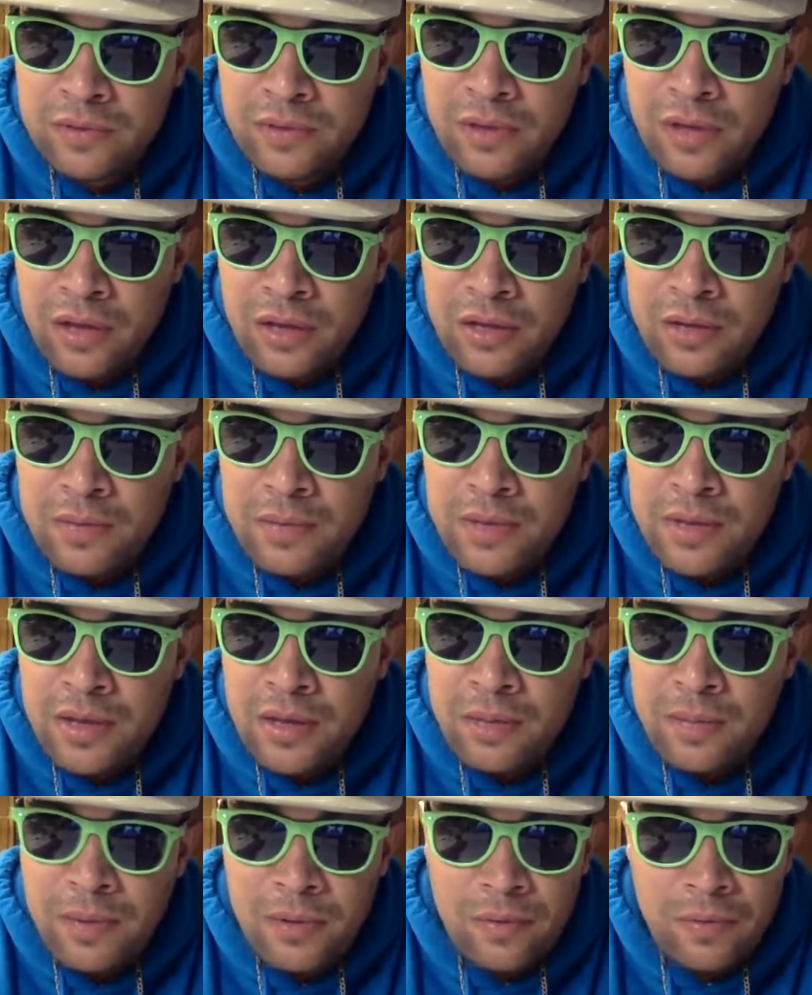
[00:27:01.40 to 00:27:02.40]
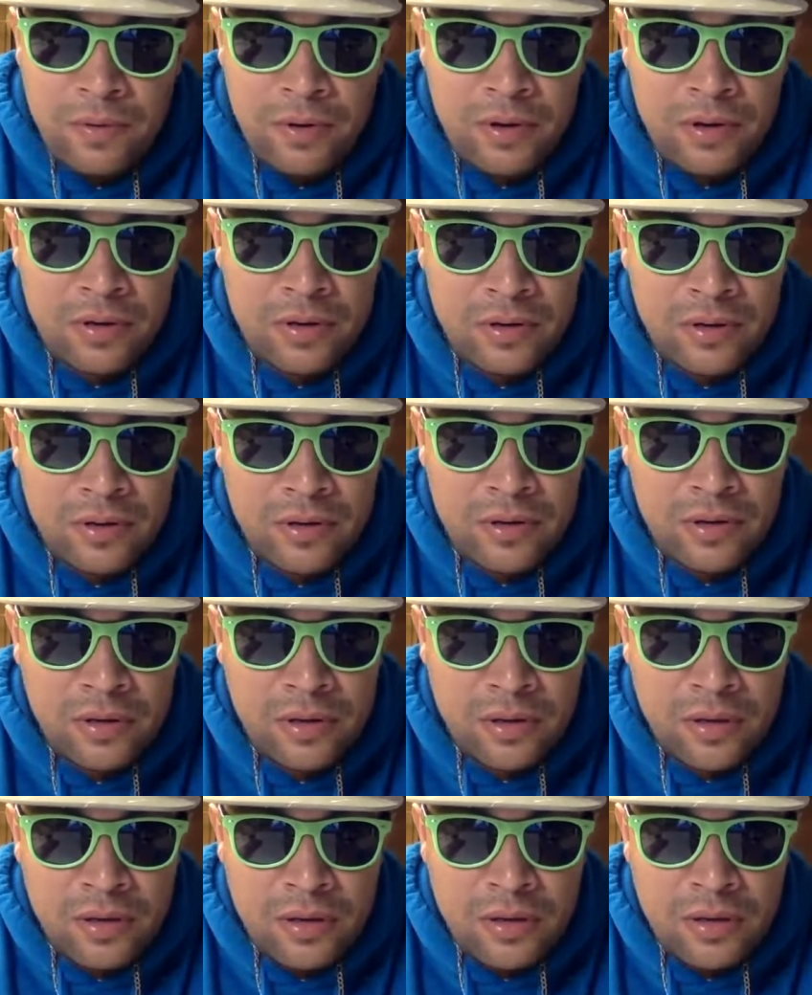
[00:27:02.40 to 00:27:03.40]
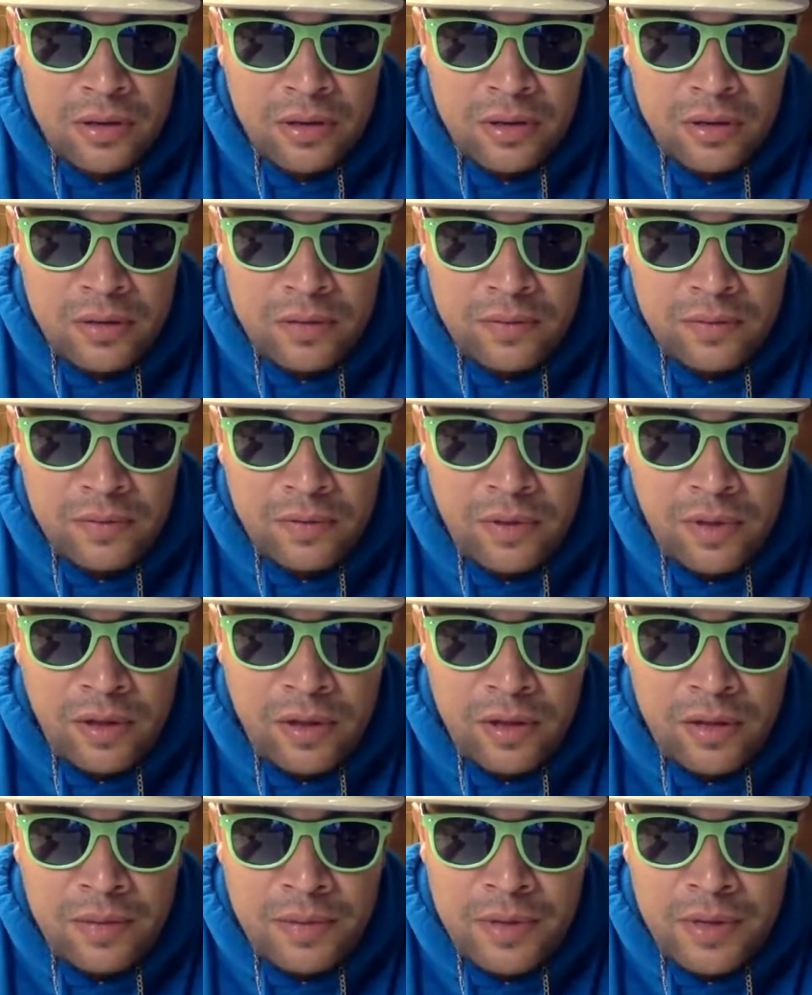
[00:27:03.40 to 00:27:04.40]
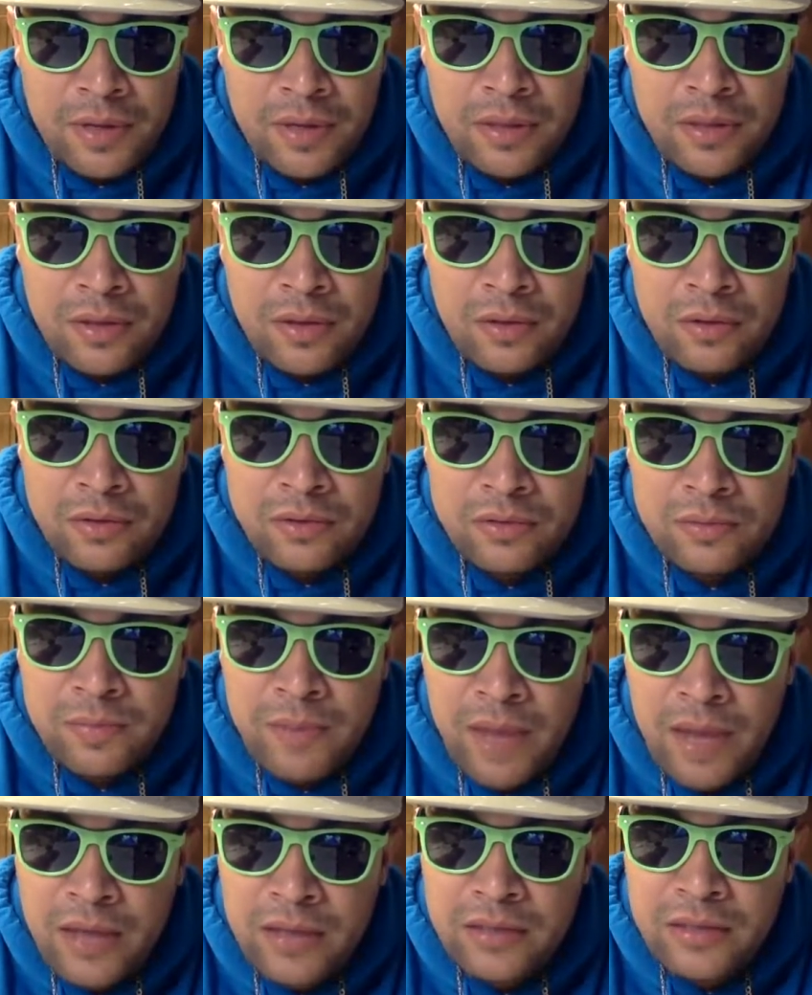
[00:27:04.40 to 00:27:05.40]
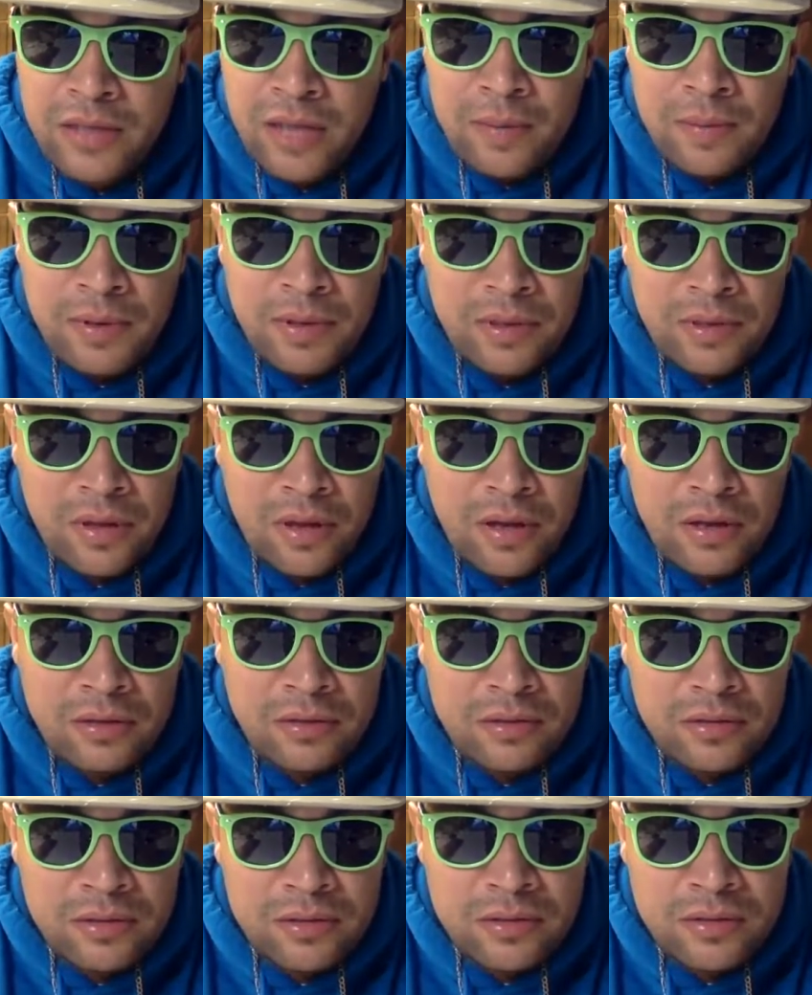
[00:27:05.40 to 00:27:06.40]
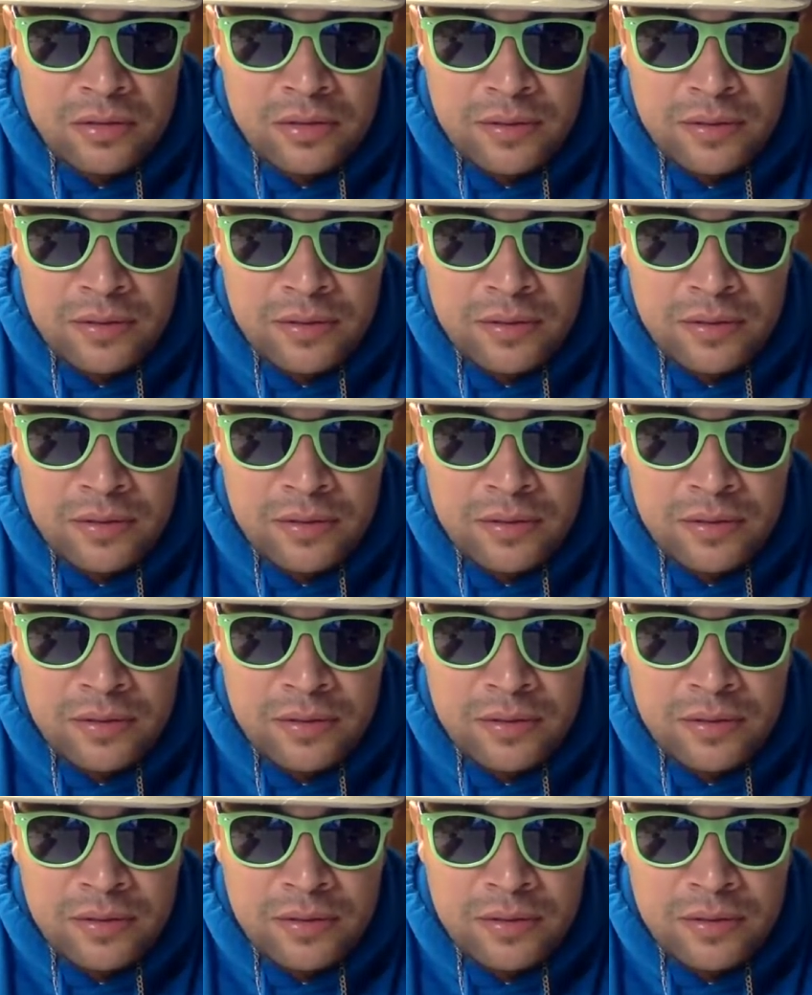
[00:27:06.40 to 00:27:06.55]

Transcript: locking me up at work, for locking me in those backstabbing thoughts,